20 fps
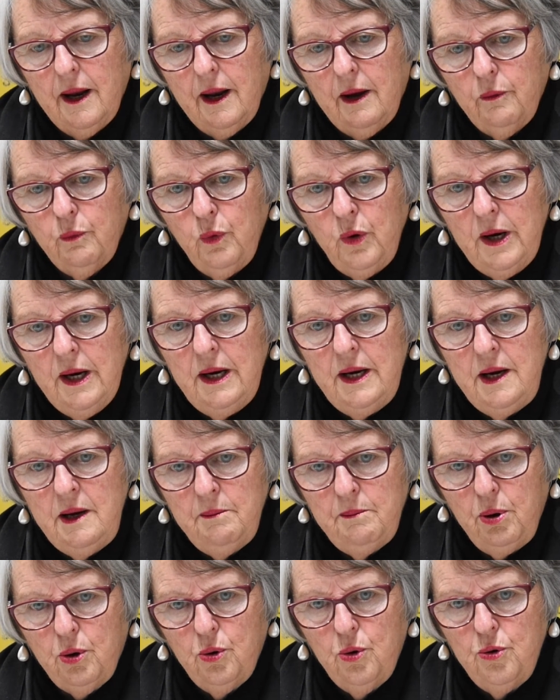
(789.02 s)
really
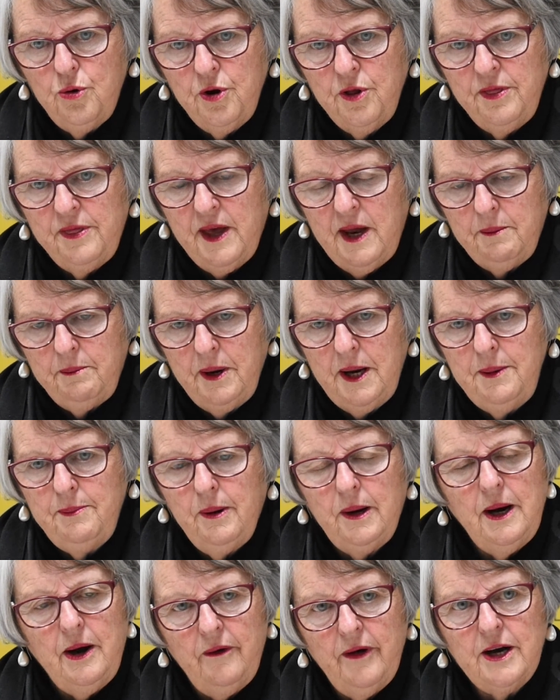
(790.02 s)
important that
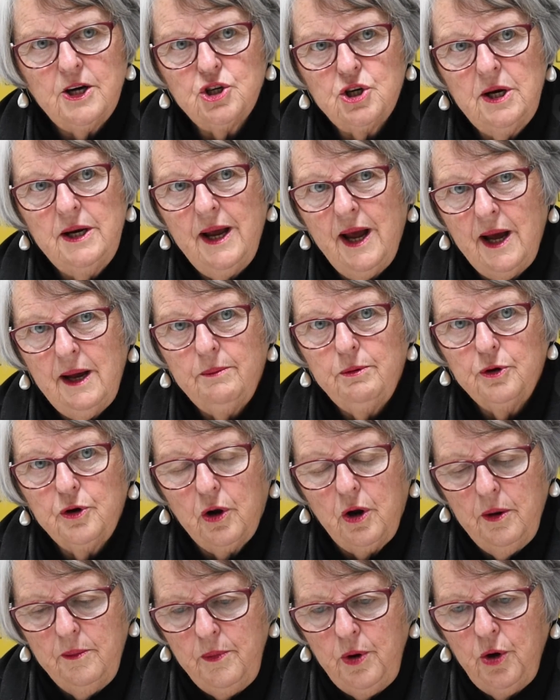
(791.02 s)
people are actually able to
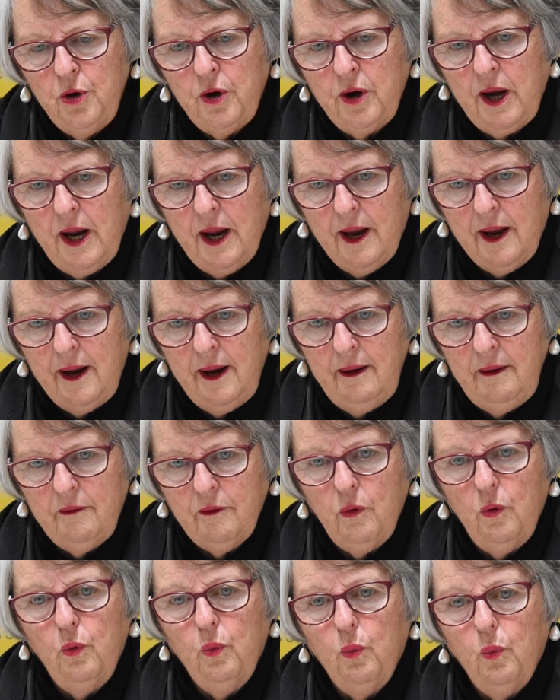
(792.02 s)
communicate
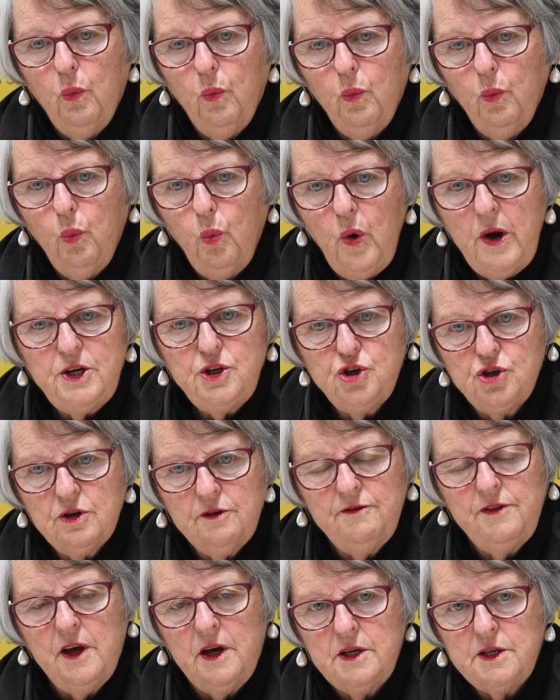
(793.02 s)
which
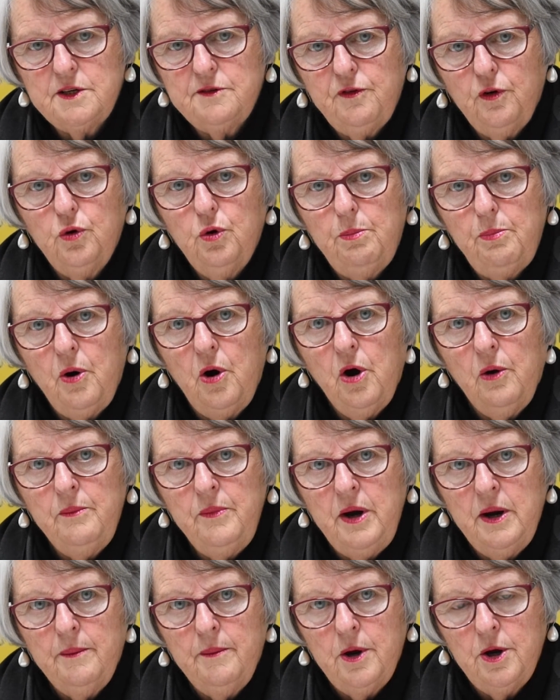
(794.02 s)
of those 4
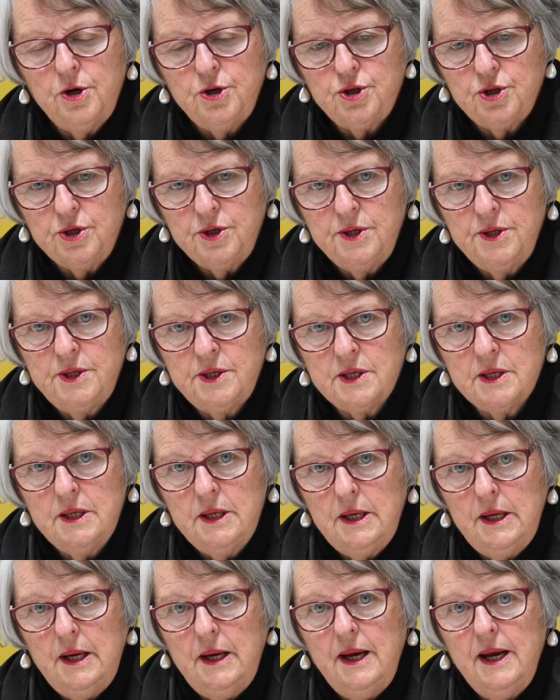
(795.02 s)
primary emotions
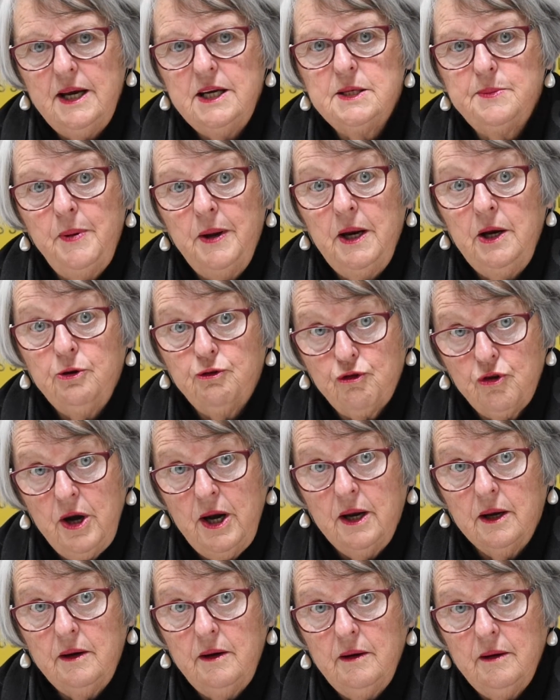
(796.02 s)
is being
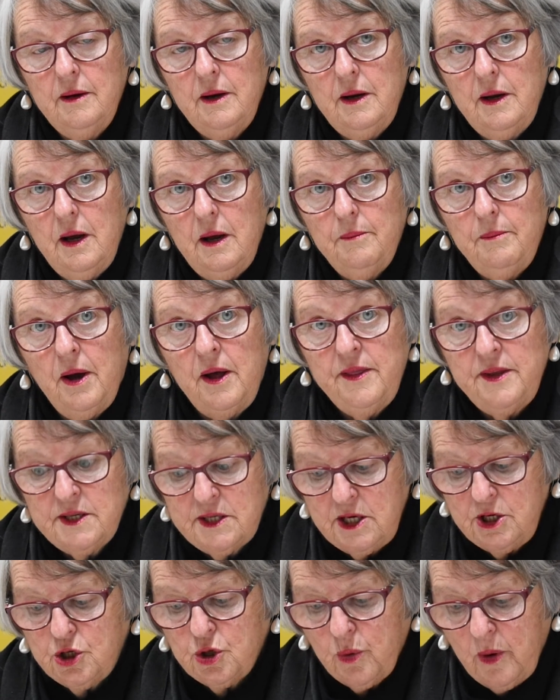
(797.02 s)
triggered by the
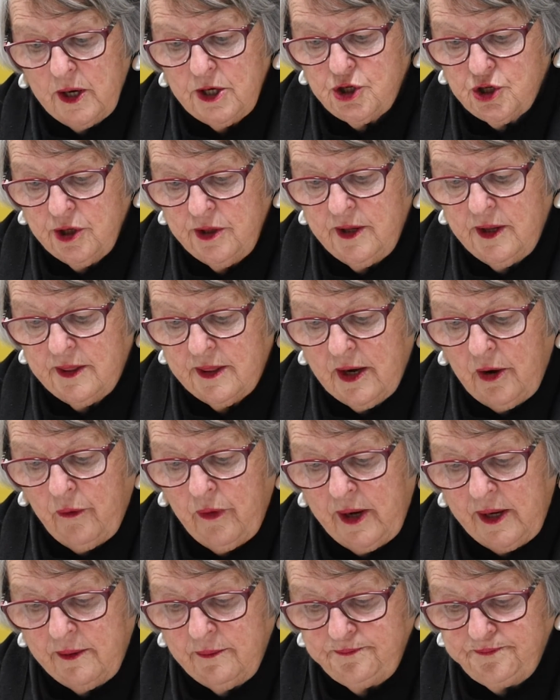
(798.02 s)
situation that they're
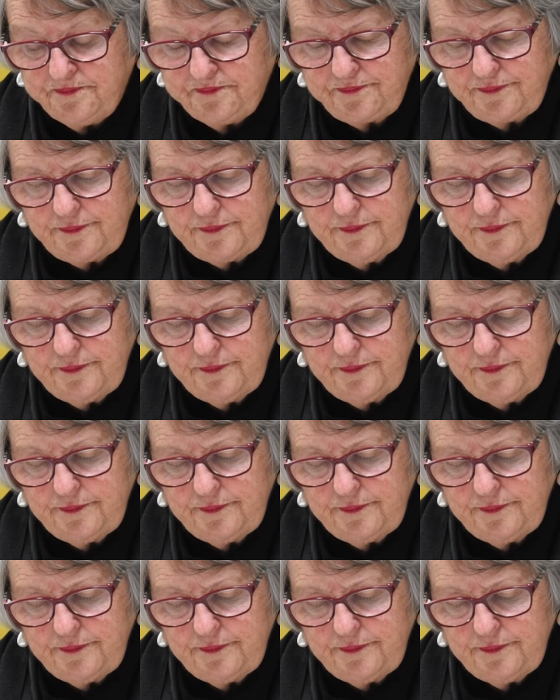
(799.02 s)
in.